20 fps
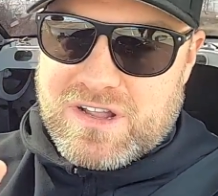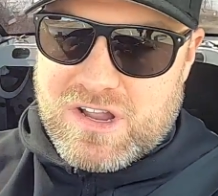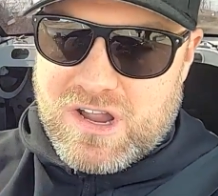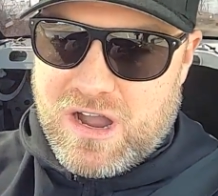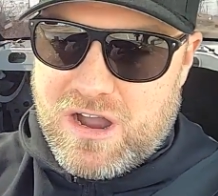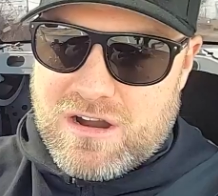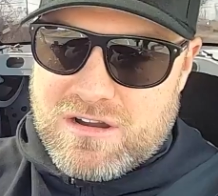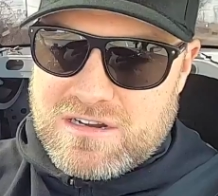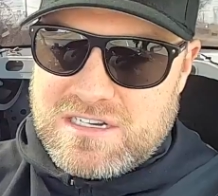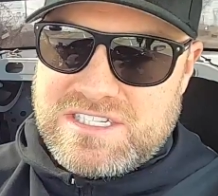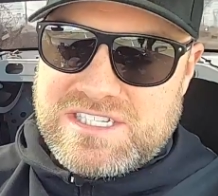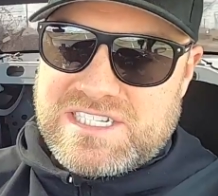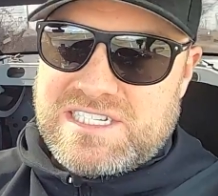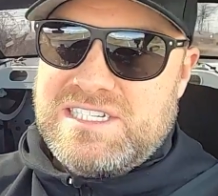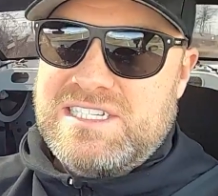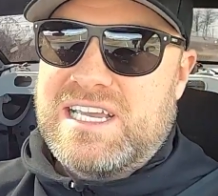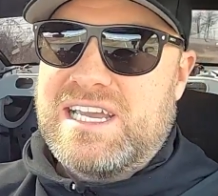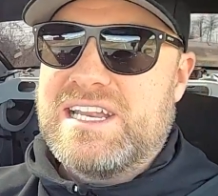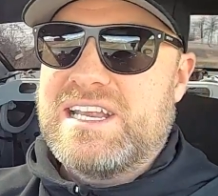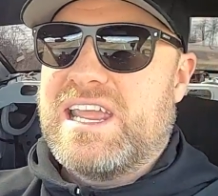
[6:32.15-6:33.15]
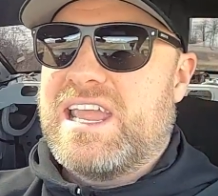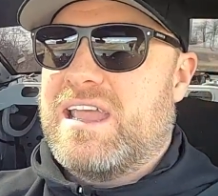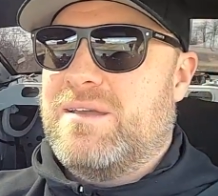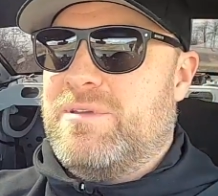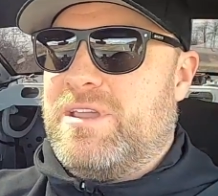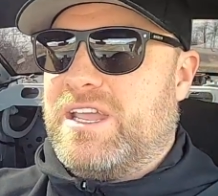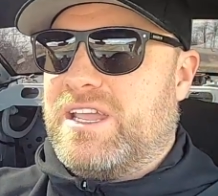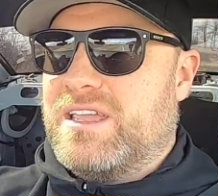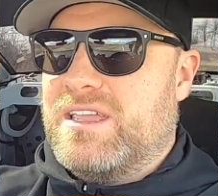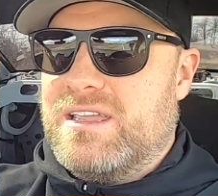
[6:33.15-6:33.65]
Car is in
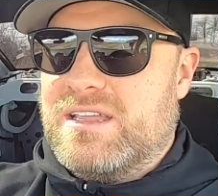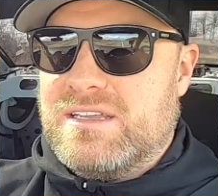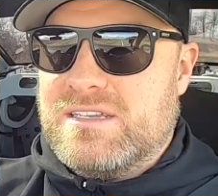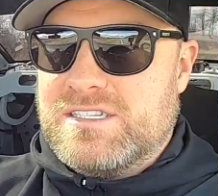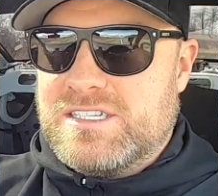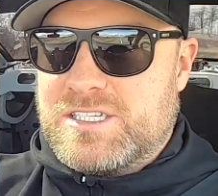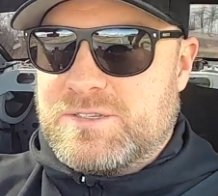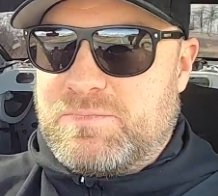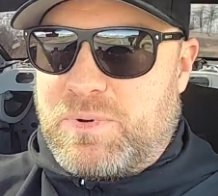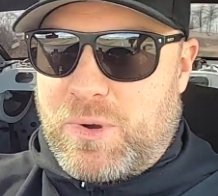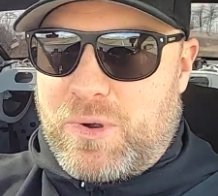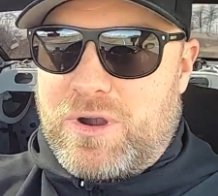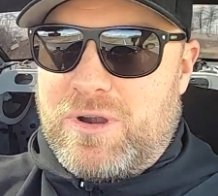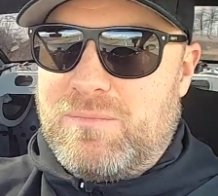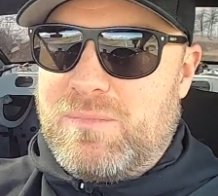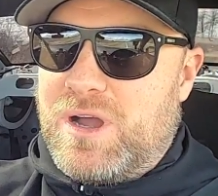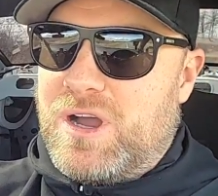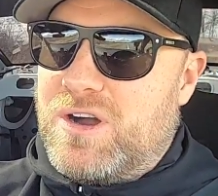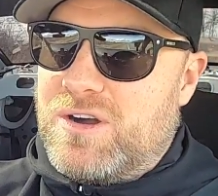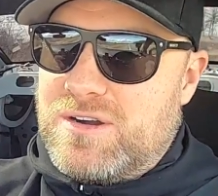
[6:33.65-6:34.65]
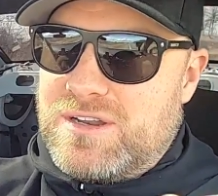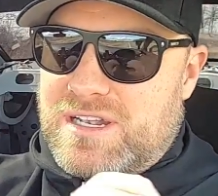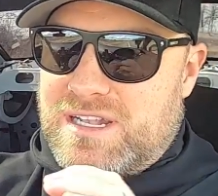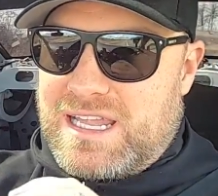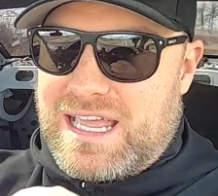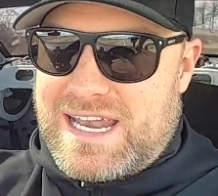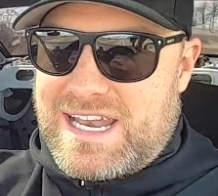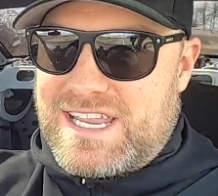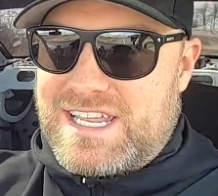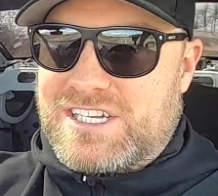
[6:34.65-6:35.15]
dynamic. Sport mode,
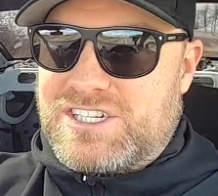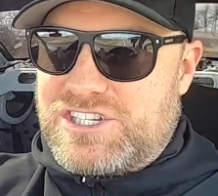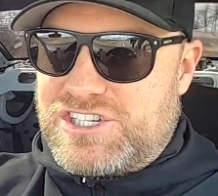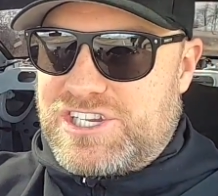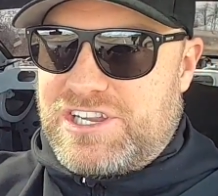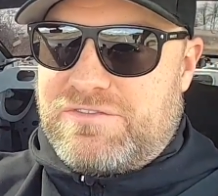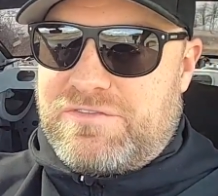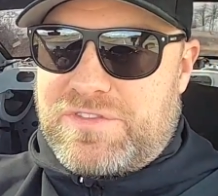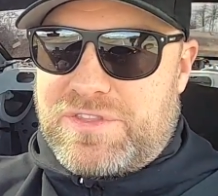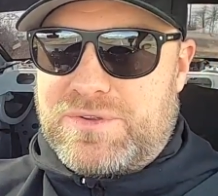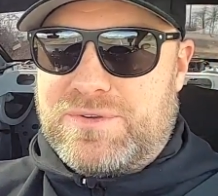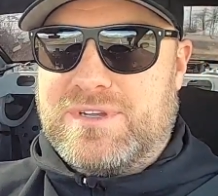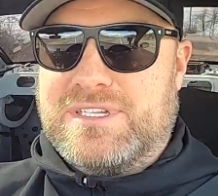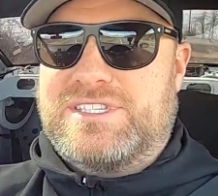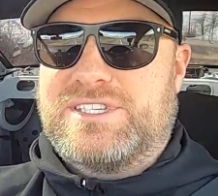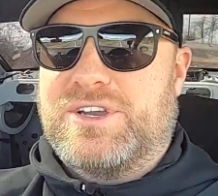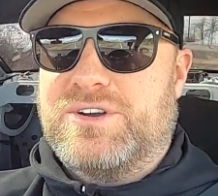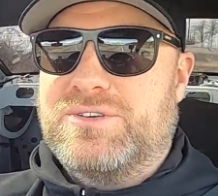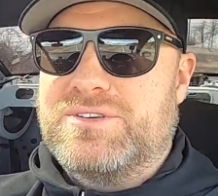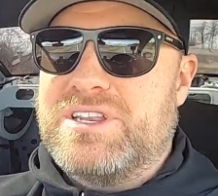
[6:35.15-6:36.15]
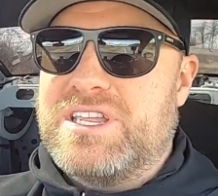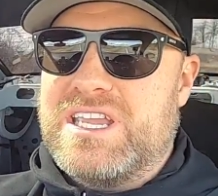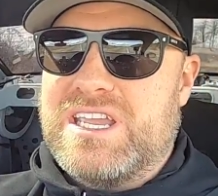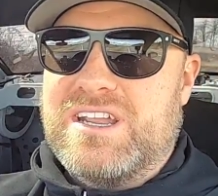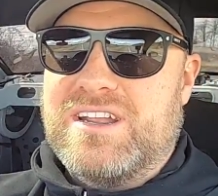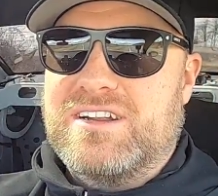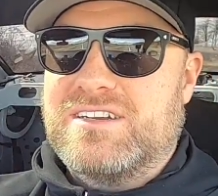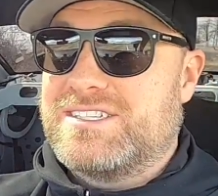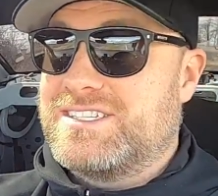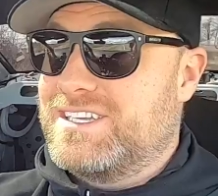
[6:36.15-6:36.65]
letting it shift through its own
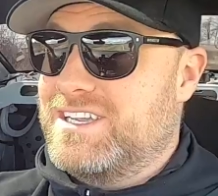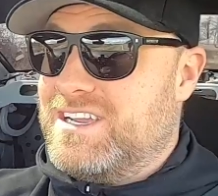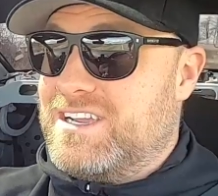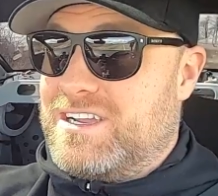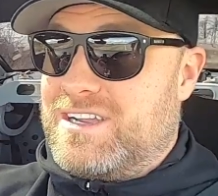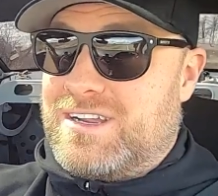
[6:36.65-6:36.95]
gears.